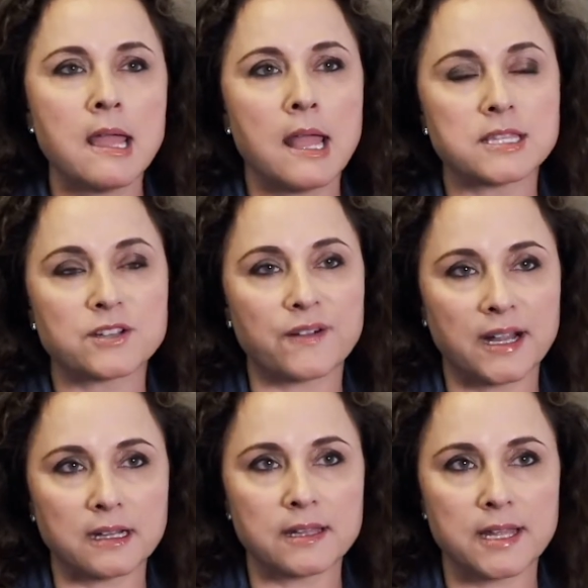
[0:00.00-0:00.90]
And so
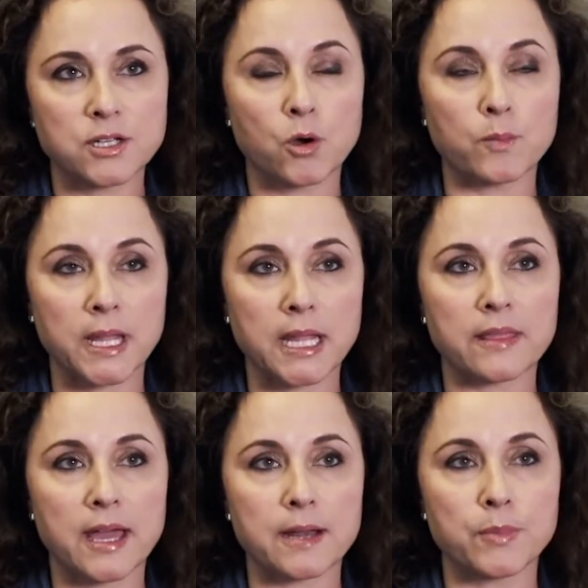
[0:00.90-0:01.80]
finally they told me
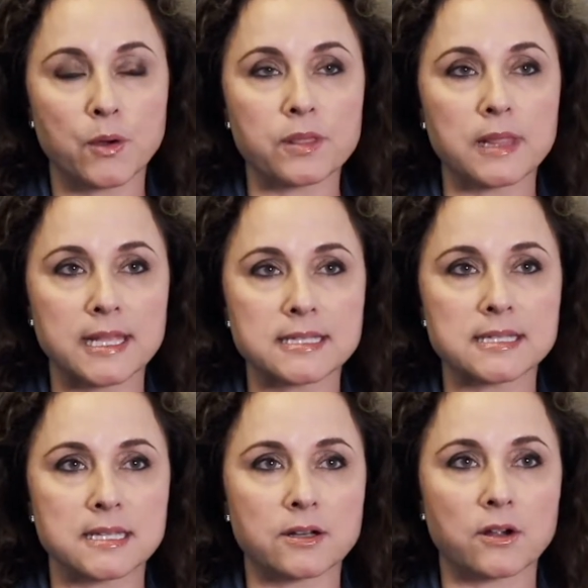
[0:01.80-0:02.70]
that both
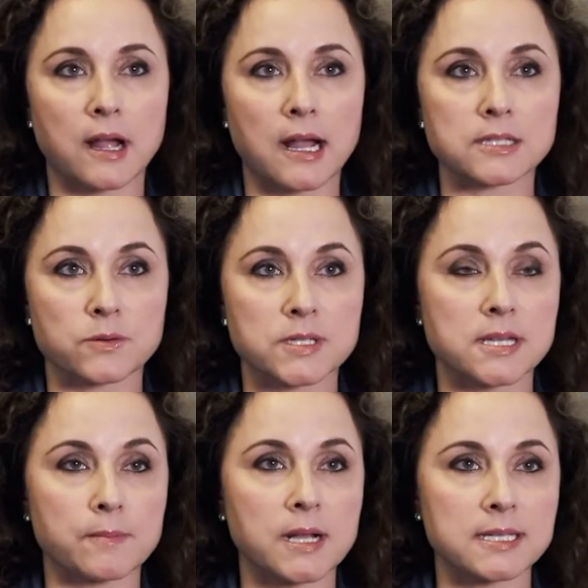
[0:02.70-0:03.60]
lenses in her eyes were
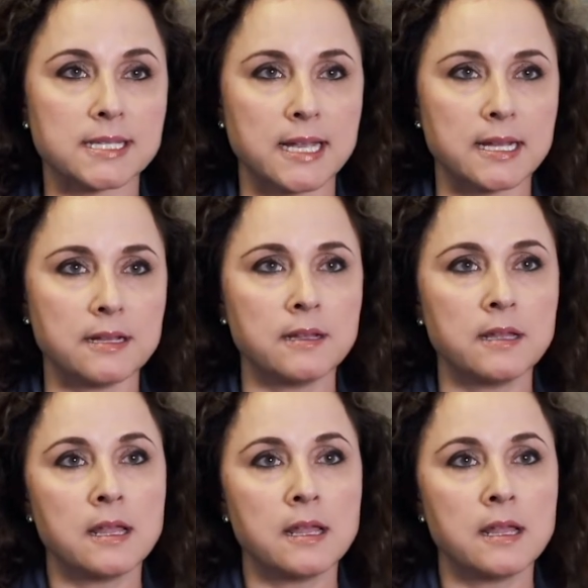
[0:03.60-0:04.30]
subluxated.